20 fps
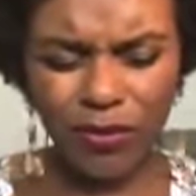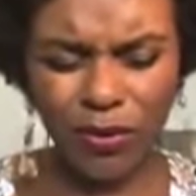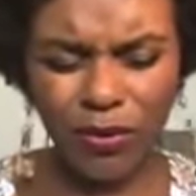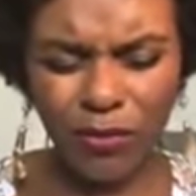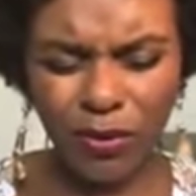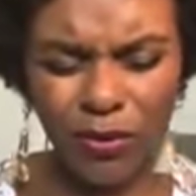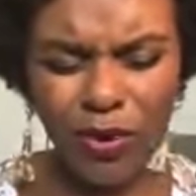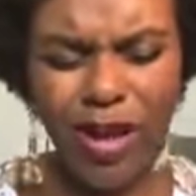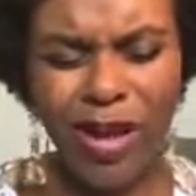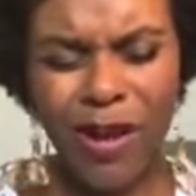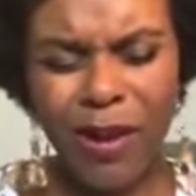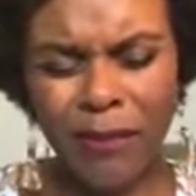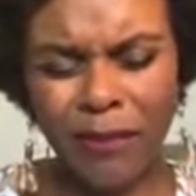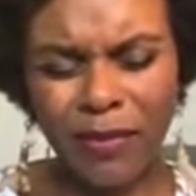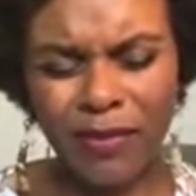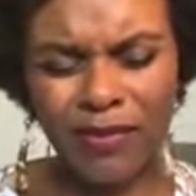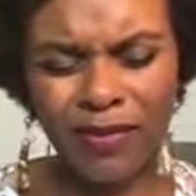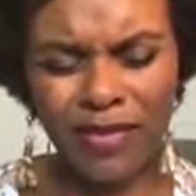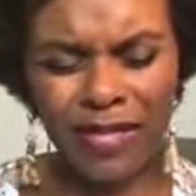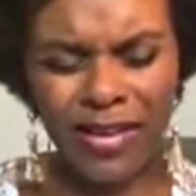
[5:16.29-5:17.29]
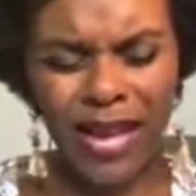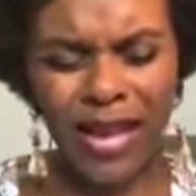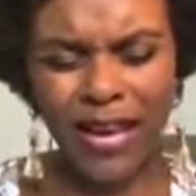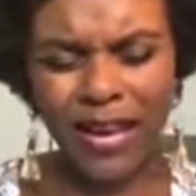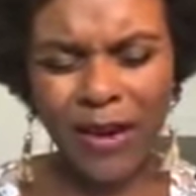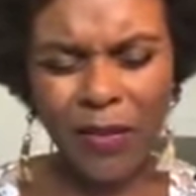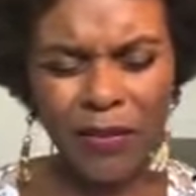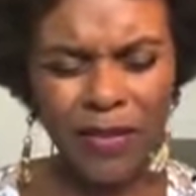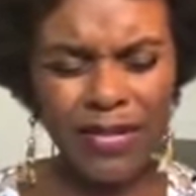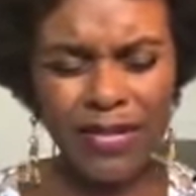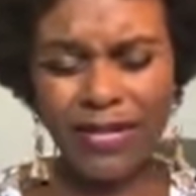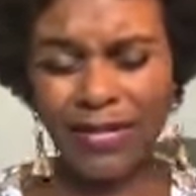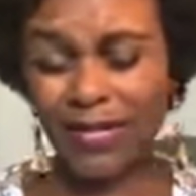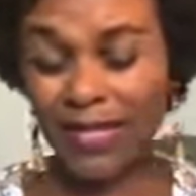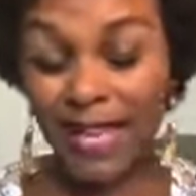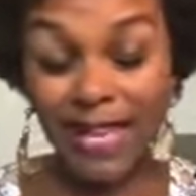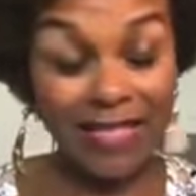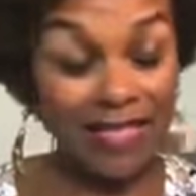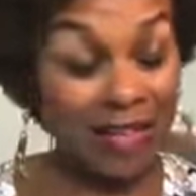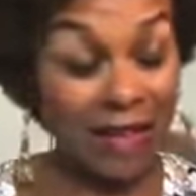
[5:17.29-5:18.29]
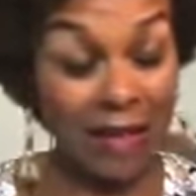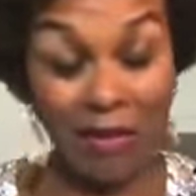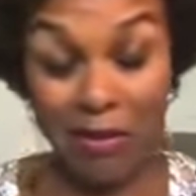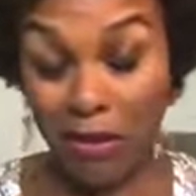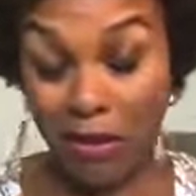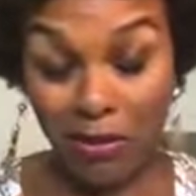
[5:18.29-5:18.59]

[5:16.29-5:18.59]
But tonight, God, we just say thank you, Lord.